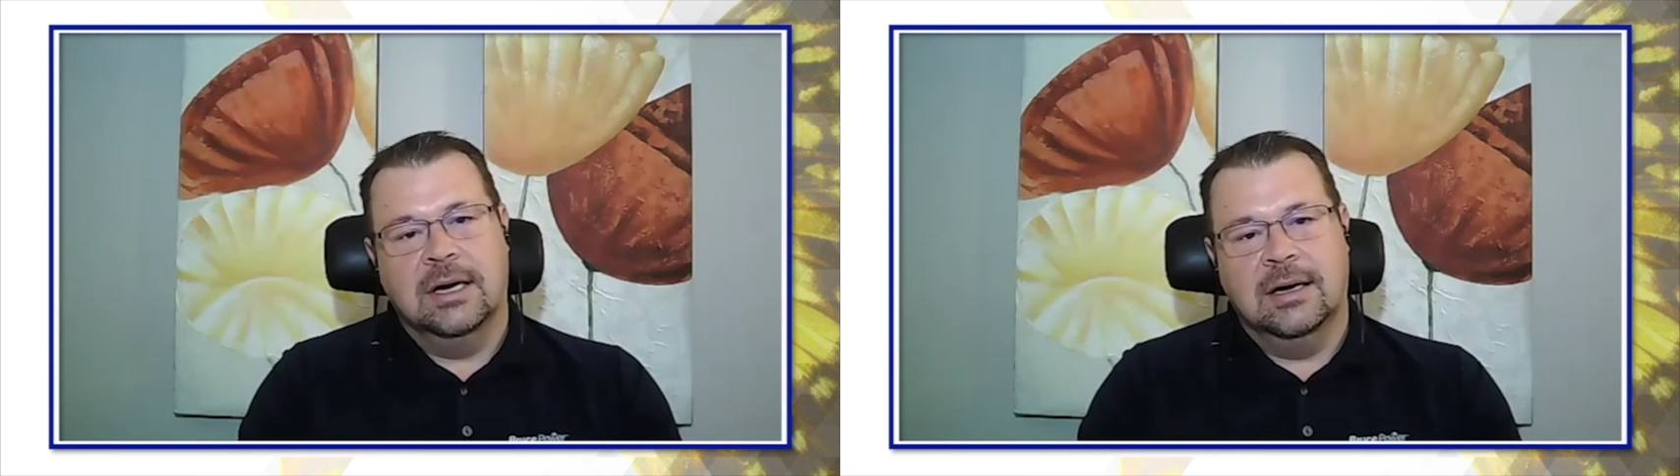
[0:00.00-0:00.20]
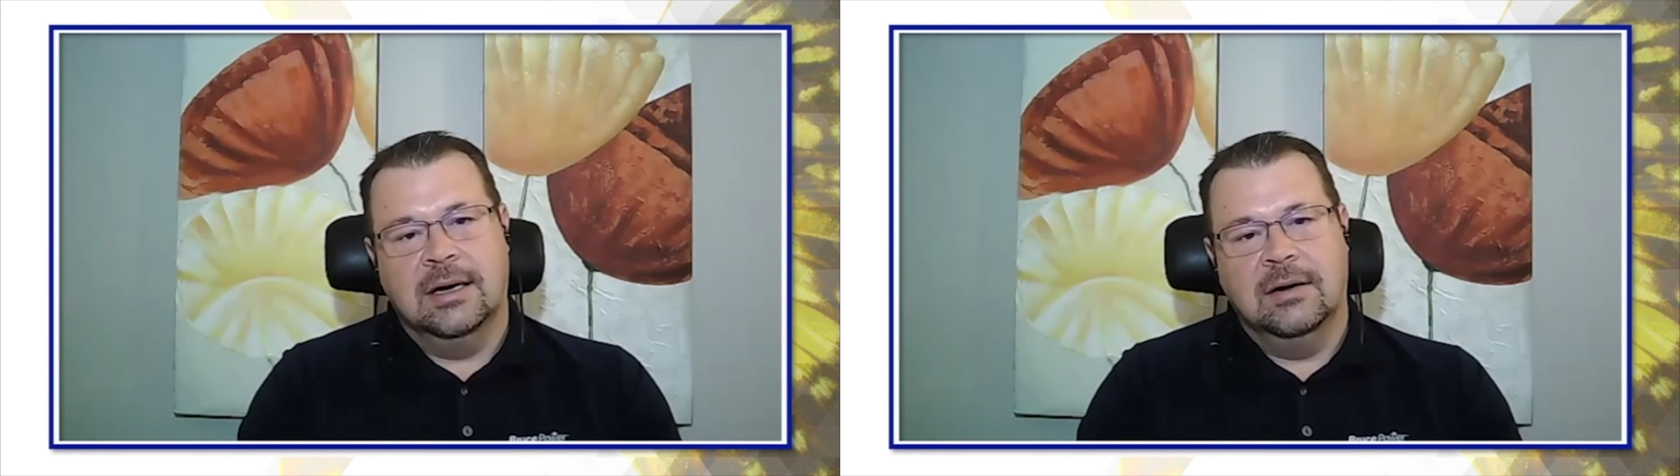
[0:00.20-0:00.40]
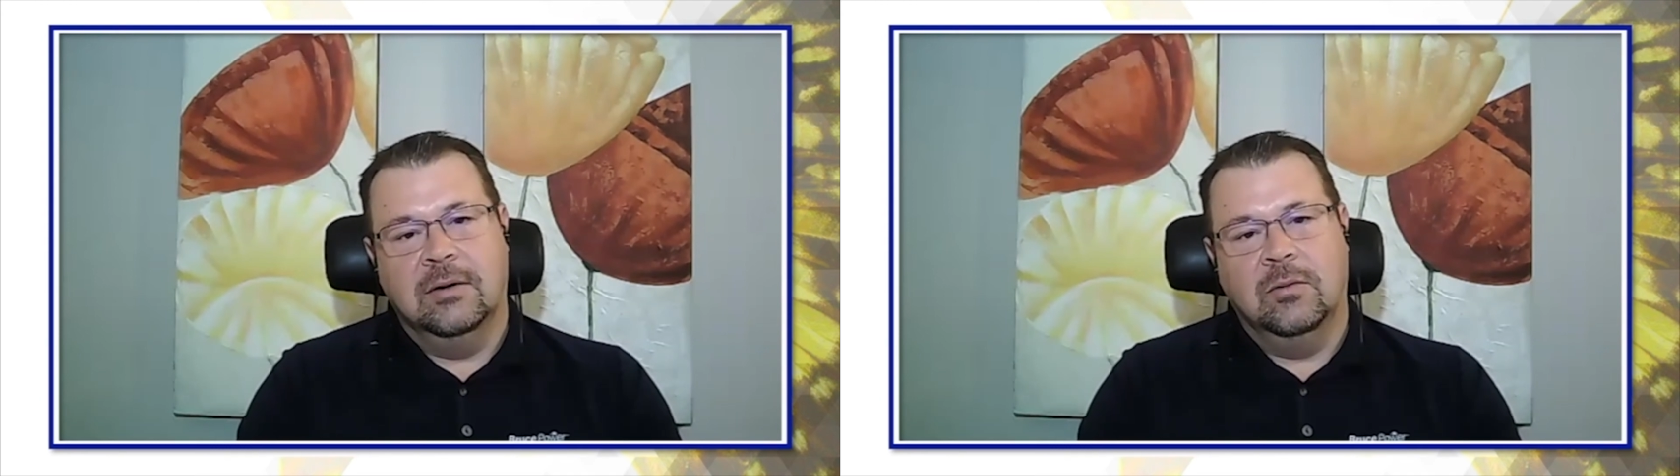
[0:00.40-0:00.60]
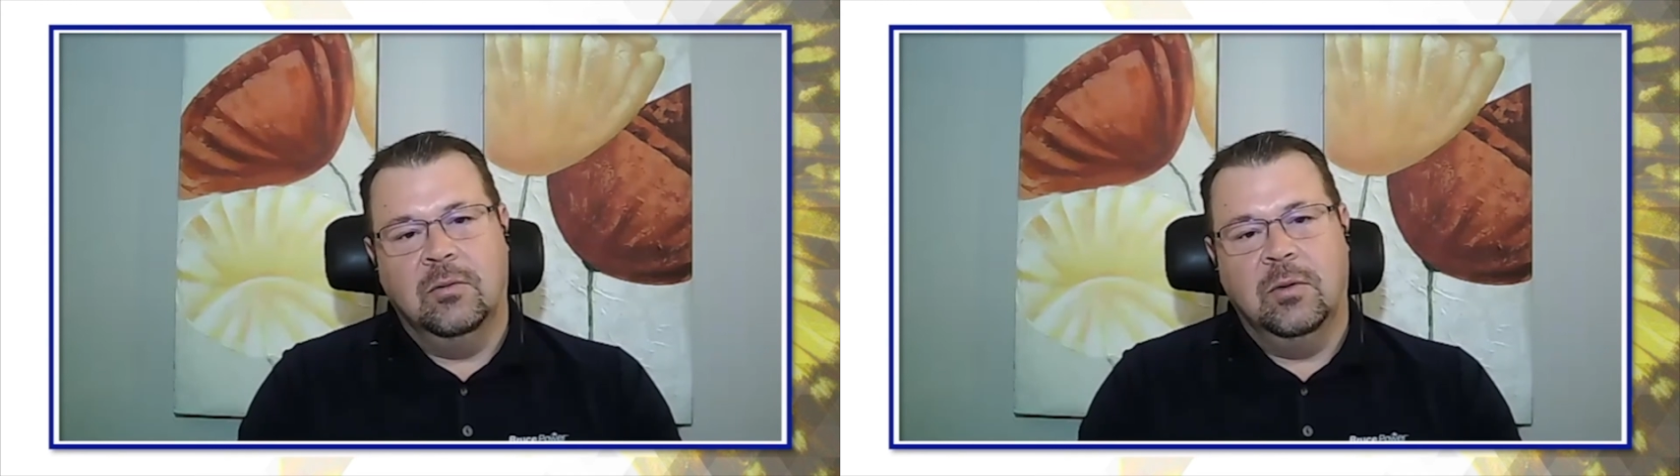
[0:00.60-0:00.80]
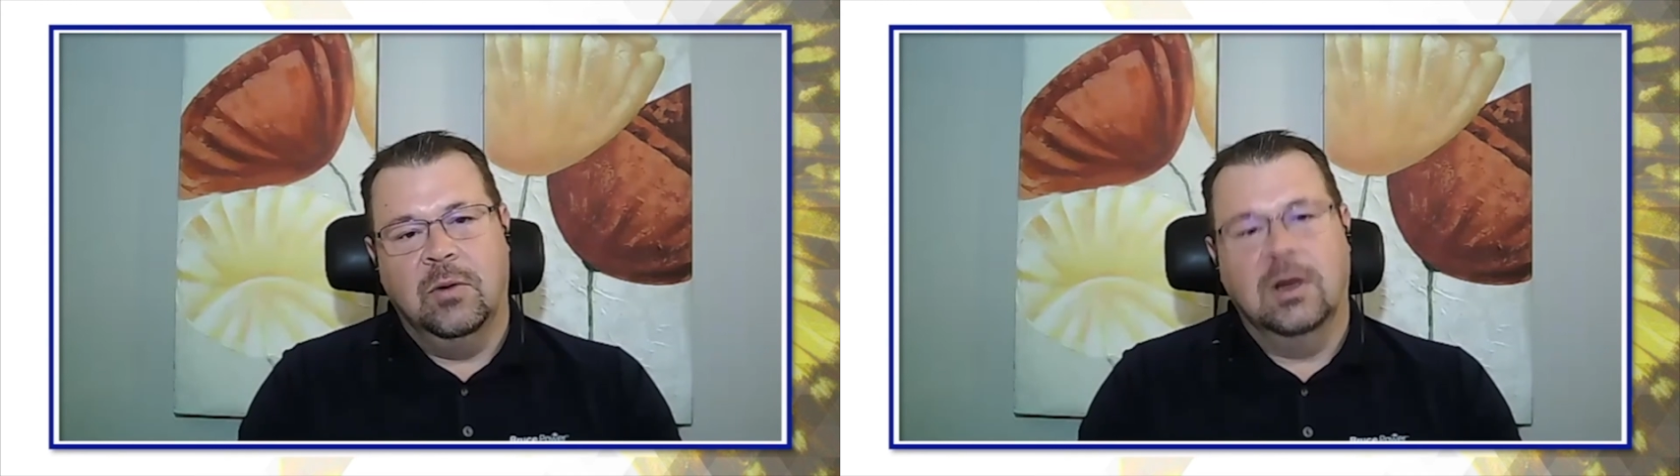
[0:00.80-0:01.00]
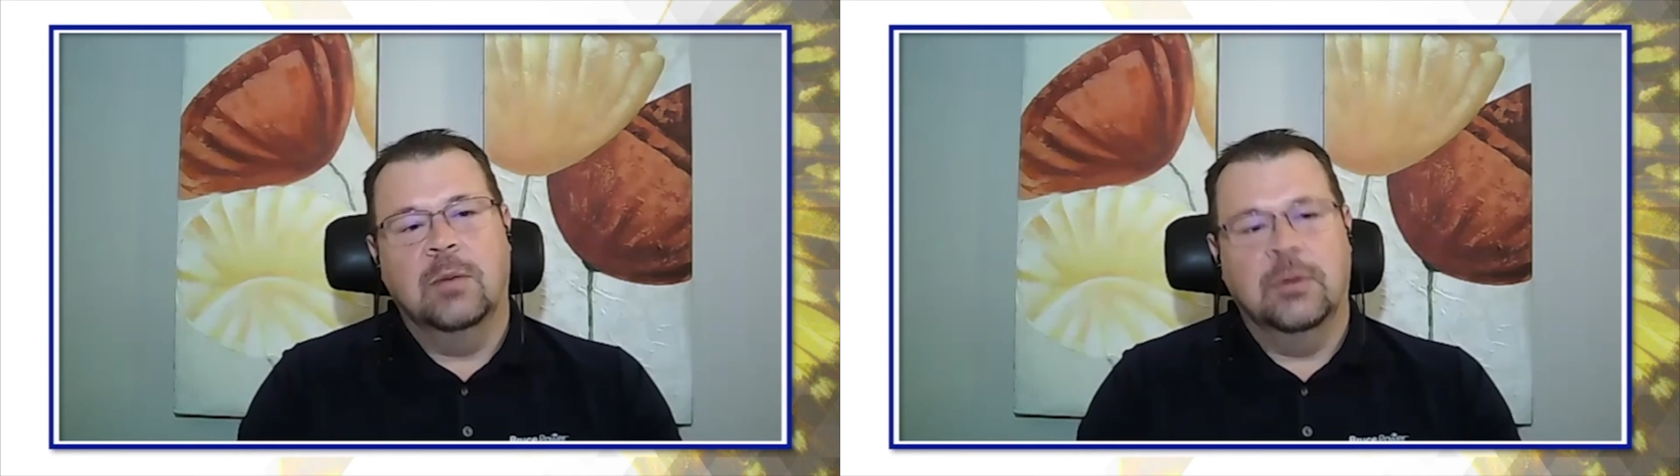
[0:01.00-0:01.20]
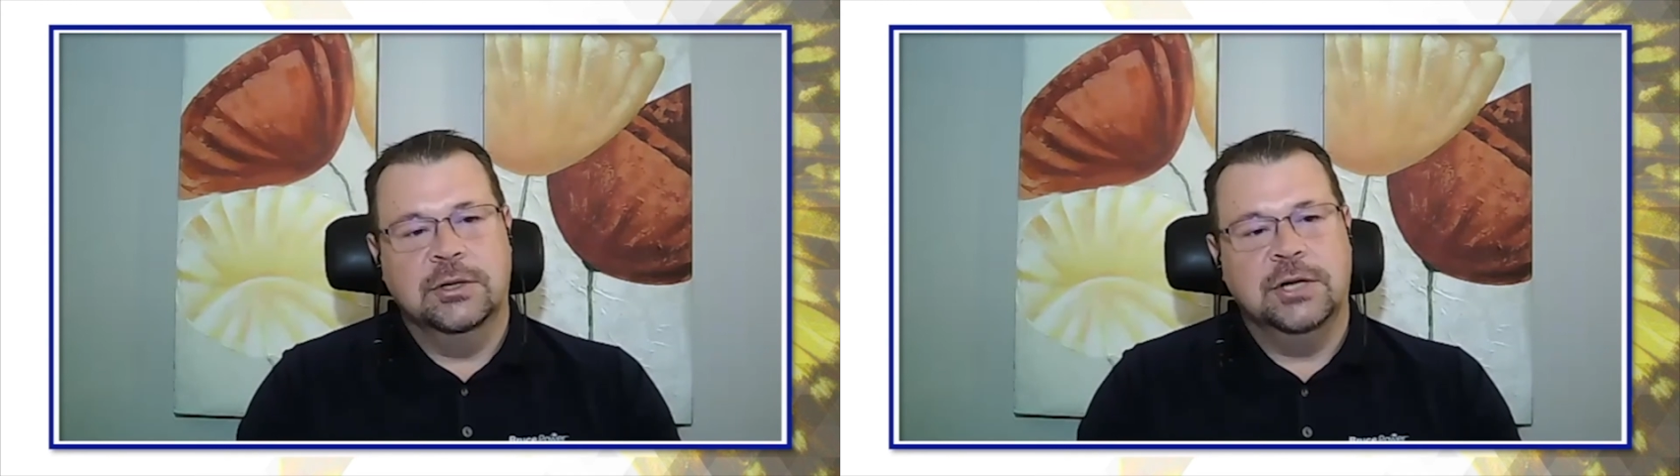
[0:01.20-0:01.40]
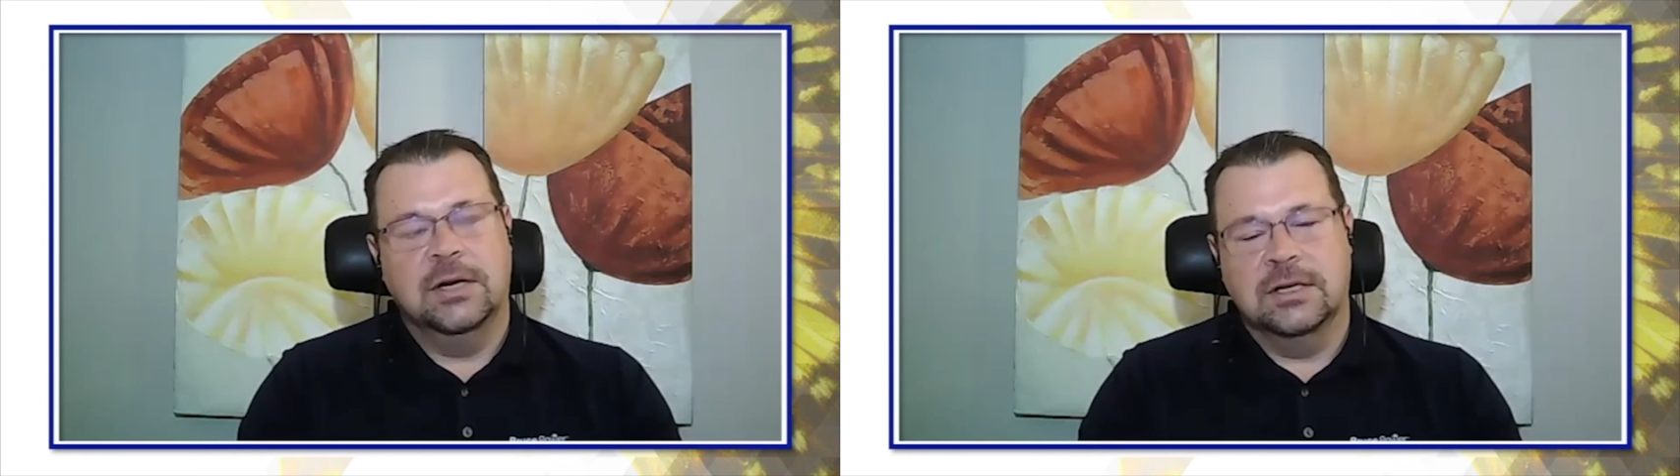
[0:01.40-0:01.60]
Uh, we really
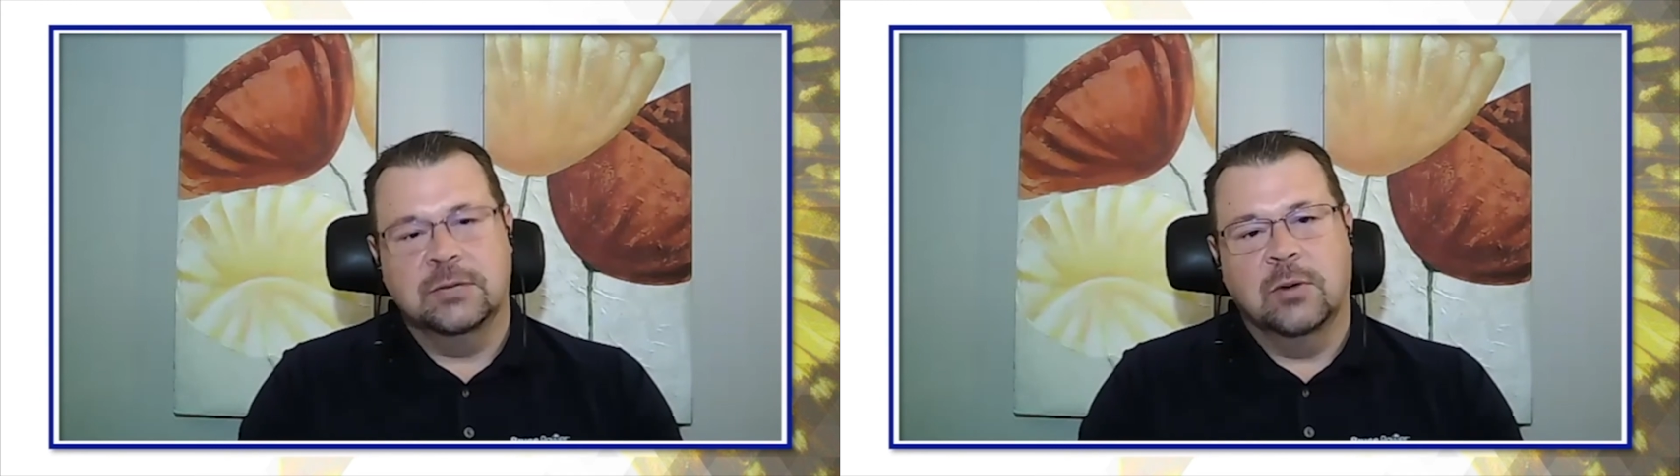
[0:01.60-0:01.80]
appreciate